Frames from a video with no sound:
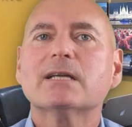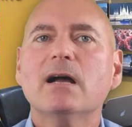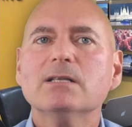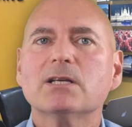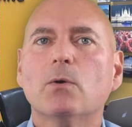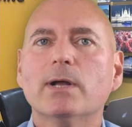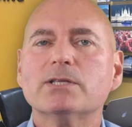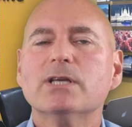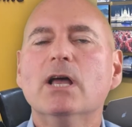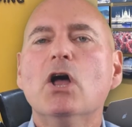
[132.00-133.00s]
a
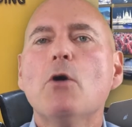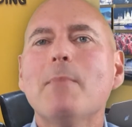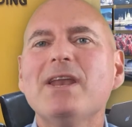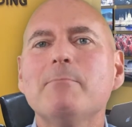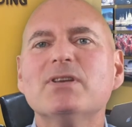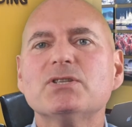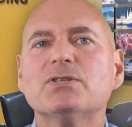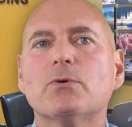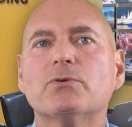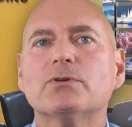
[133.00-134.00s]
consequence, many
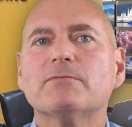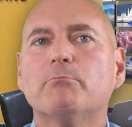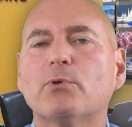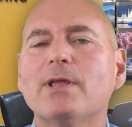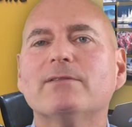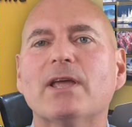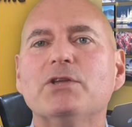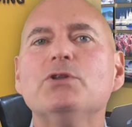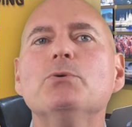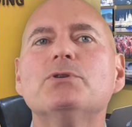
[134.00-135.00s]
business owners breathed a
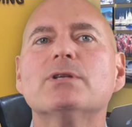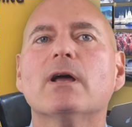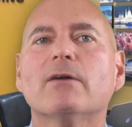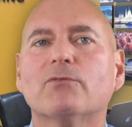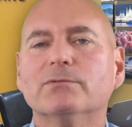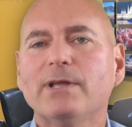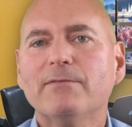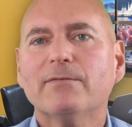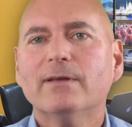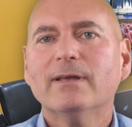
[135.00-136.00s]
huge sigh of relief